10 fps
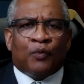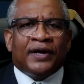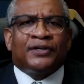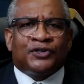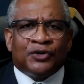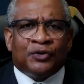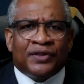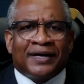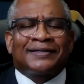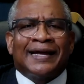we do,
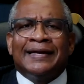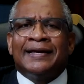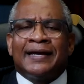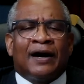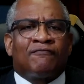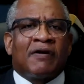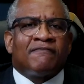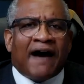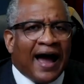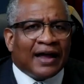the attending of
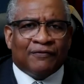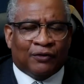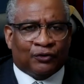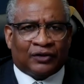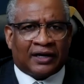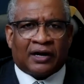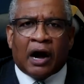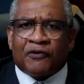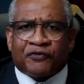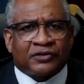revivals and
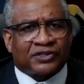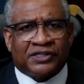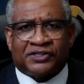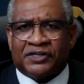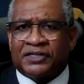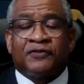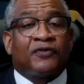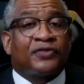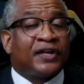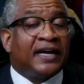conferences and
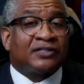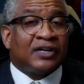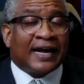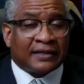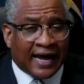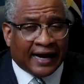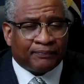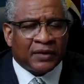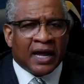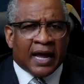different things like that.
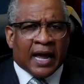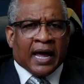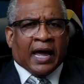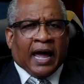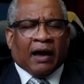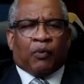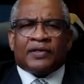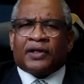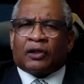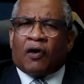And
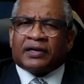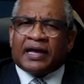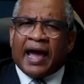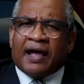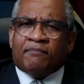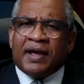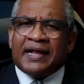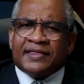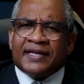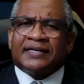when the Lord gave
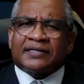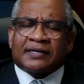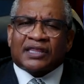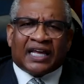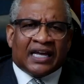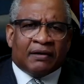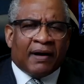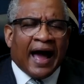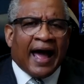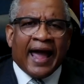me this theme,
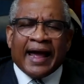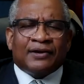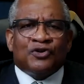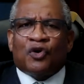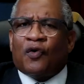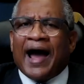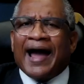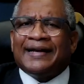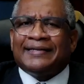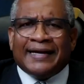I had no
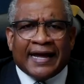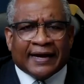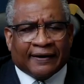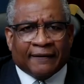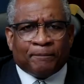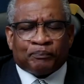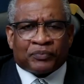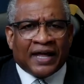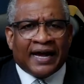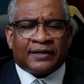idea
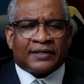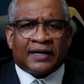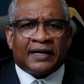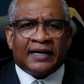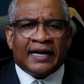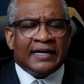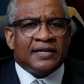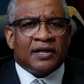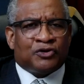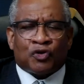that uh,
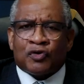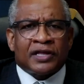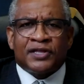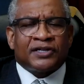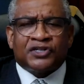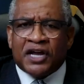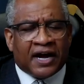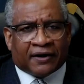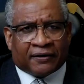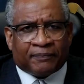in during this
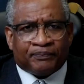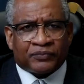year,